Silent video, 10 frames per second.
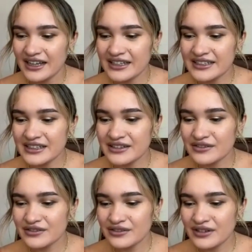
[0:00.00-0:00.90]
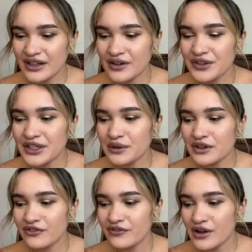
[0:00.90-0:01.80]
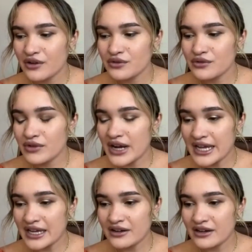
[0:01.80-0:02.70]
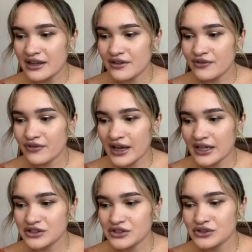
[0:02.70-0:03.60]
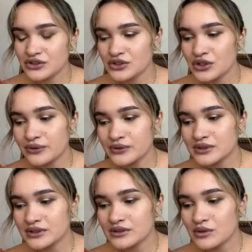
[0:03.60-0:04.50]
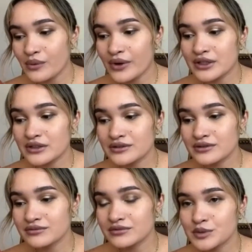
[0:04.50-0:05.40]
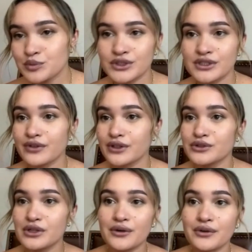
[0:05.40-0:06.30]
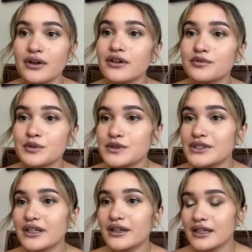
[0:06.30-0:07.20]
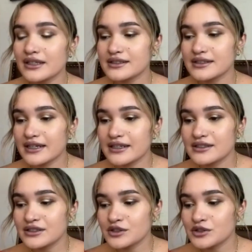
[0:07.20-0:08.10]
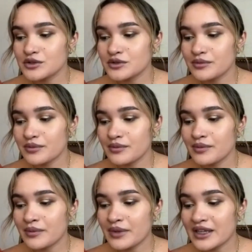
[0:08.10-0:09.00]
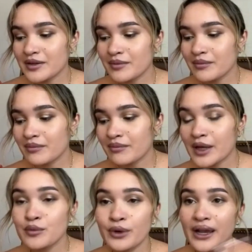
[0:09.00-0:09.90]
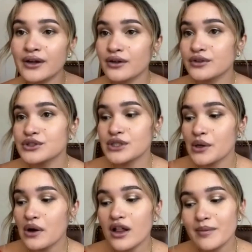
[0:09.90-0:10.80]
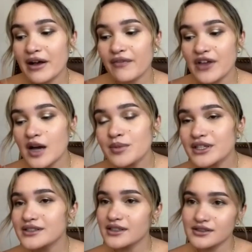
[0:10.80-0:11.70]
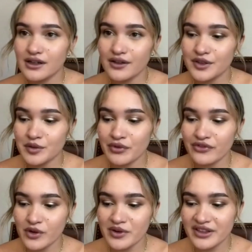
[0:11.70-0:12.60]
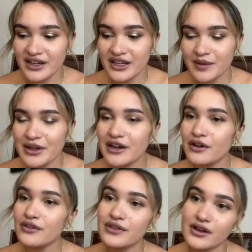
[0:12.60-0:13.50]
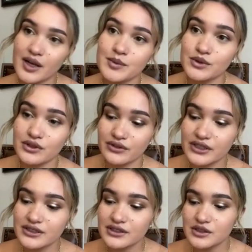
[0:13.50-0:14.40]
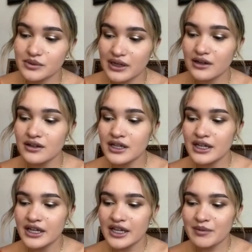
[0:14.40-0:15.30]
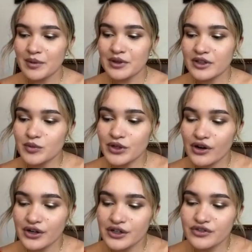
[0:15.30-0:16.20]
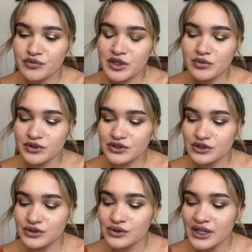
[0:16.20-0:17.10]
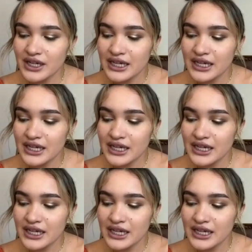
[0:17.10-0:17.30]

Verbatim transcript: it didn't. I don't think it would have felt right if I just chose one specific genre of music and decided to make my brand on the show all about that because that's not the performer that I am. And I know that that comes with a risk as well. It might be a little bit harder for people to